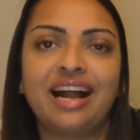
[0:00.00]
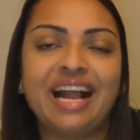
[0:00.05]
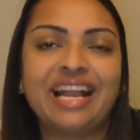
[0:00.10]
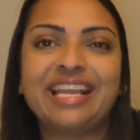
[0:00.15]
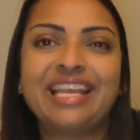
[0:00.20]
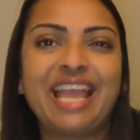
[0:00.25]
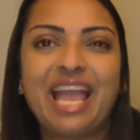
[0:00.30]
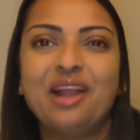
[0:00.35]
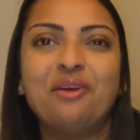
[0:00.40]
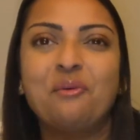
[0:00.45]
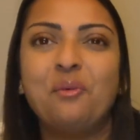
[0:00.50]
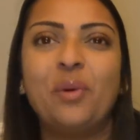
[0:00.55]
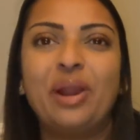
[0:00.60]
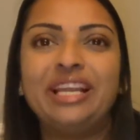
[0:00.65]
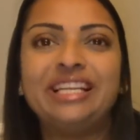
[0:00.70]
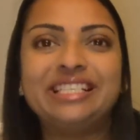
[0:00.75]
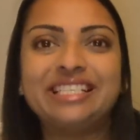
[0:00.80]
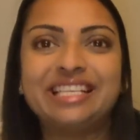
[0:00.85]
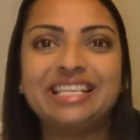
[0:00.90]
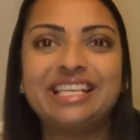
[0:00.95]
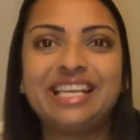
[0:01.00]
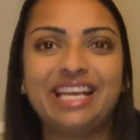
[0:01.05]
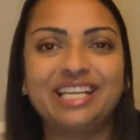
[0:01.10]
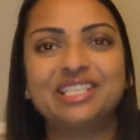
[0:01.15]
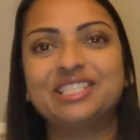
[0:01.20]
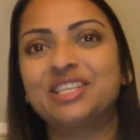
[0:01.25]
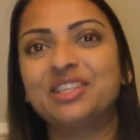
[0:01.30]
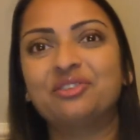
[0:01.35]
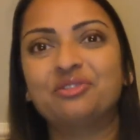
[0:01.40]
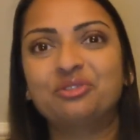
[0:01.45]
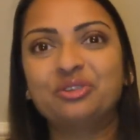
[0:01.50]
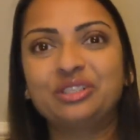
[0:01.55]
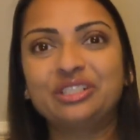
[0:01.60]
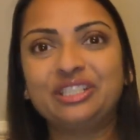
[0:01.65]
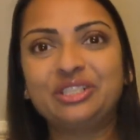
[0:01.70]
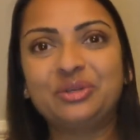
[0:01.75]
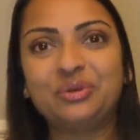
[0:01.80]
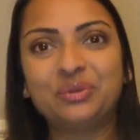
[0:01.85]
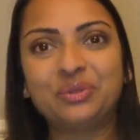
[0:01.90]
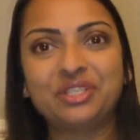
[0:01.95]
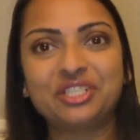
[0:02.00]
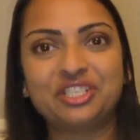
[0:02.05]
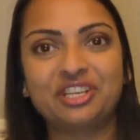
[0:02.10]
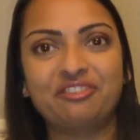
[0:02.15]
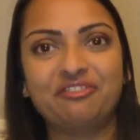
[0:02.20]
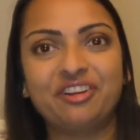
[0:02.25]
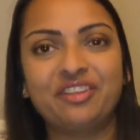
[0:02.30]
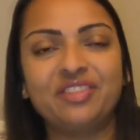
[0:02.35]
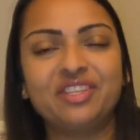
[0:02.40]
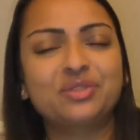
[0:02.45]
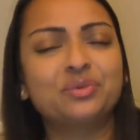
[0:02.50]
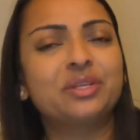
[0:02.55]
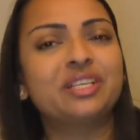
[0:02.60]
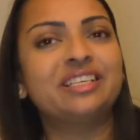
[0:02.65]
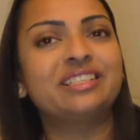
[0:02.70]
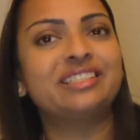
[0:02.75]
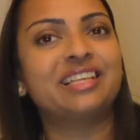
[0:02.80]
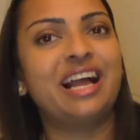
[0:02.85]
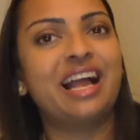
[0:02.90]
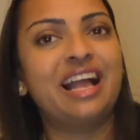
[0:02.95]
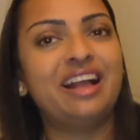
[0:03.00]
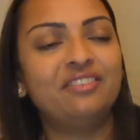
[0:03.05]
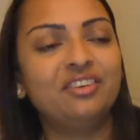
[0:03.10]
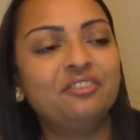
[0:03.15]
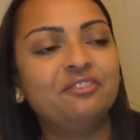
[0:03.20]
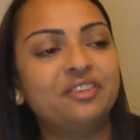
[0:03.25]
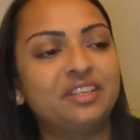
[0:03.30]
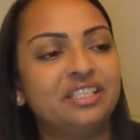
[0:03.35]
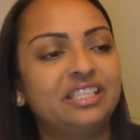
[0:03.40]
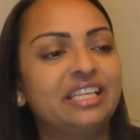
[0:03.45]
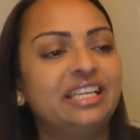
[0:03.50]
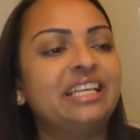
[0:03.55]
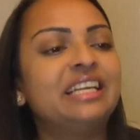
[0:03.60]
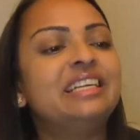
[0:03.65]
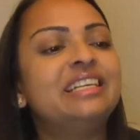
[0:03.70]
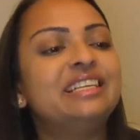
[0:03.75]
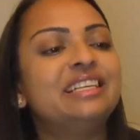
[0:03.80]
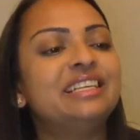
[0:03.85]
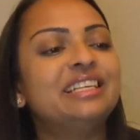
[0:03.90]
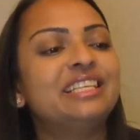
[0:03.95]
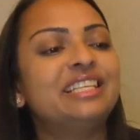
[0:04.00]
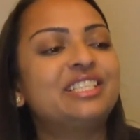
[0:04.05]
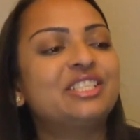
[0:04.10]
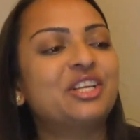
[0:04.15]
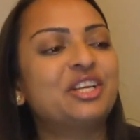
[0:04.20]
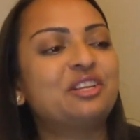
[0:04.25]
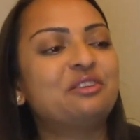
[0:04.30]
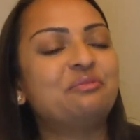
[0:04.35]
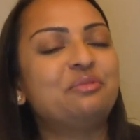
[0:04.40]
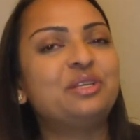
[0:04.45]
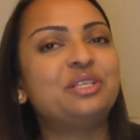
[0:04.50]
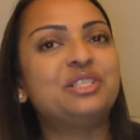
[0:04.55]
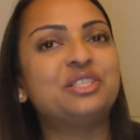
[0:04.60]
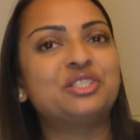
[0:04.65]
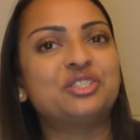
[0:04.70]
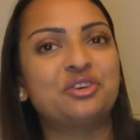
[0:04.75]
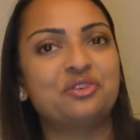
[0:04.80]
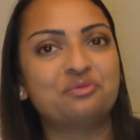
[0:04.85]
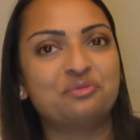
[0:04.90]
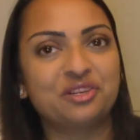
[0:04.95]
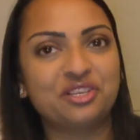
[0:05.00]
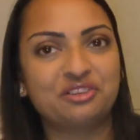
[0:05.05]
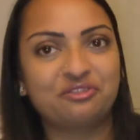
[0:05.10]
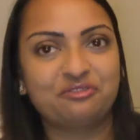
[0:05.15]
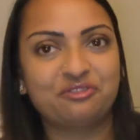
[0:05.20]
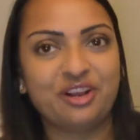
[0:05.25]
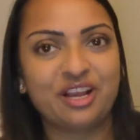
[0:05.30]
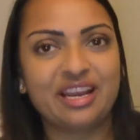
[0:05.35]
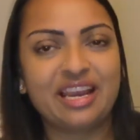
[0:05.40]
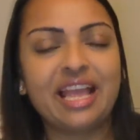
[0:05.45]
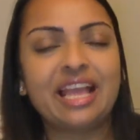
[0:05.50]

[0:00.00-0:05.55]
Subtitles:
I can't wait to get to the really cool stuff on this one, because I have a feeling it's gonna be so much fun.